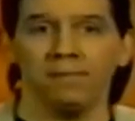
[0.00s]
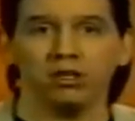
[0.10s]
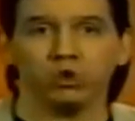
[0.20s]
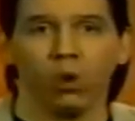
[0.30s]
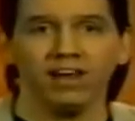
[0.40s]

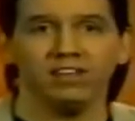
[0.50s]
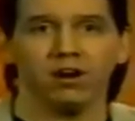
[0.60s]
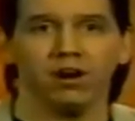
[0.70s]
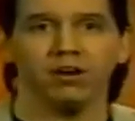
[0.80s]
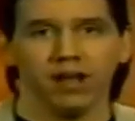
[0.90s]
November
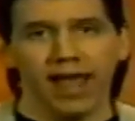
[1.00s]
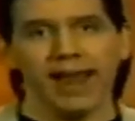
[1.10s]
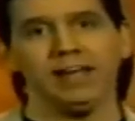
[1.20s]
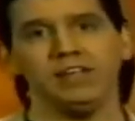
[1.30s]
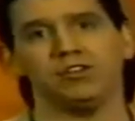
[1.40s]
23rd,
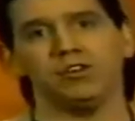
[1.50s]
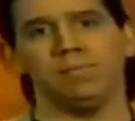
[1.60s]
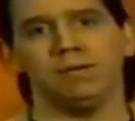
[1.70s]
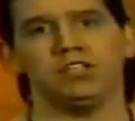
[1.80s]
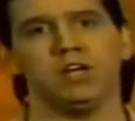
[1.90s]
8 Eastern
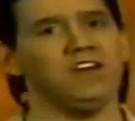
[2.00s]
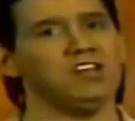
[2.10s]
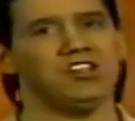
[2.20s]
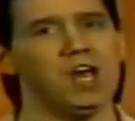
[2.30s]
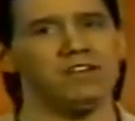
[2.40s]
and
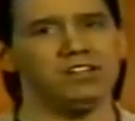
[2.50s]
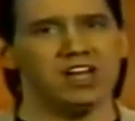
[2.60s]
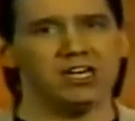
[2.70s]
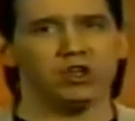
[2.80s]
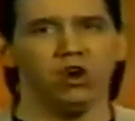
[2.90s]
Pacific, 7
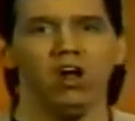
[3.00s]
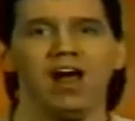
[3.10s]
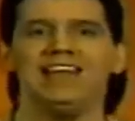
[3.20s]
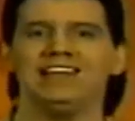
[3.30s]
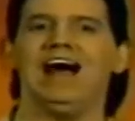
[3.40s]
Central,
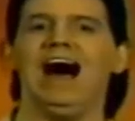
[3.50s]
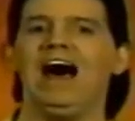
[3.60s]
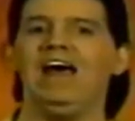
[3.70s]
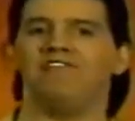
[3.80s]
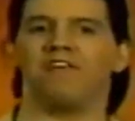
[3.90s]

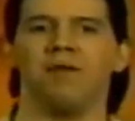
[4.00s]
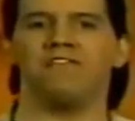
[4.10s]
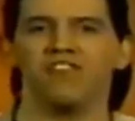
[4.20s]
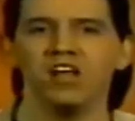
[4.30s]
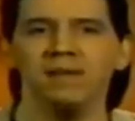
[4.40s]
live from
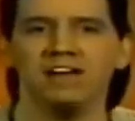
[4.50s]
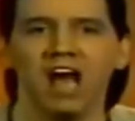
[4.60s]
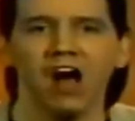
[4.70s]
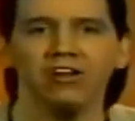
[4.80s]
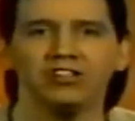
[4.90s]
the Freeman
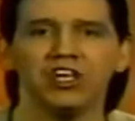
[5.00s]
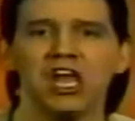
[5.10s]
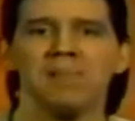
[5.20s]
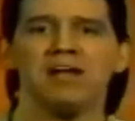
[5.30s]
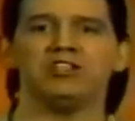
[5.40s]

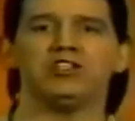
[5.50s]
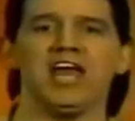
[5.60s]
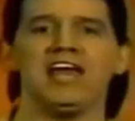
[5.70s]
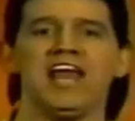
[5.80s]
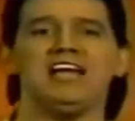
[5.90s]
Coliseum in
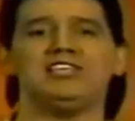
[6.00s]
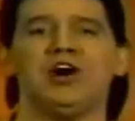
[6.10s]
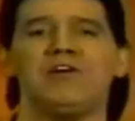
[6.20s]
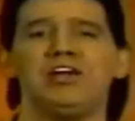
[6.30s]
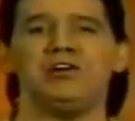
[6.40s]
San
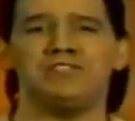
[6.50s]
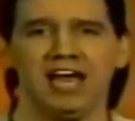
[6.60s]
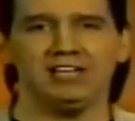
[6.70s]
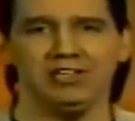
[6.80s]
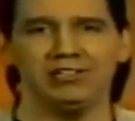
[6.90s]
Antonio,
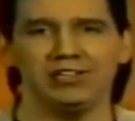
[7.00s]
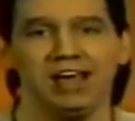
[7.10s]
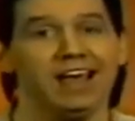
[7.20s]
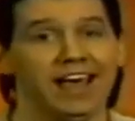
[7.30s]
Texas,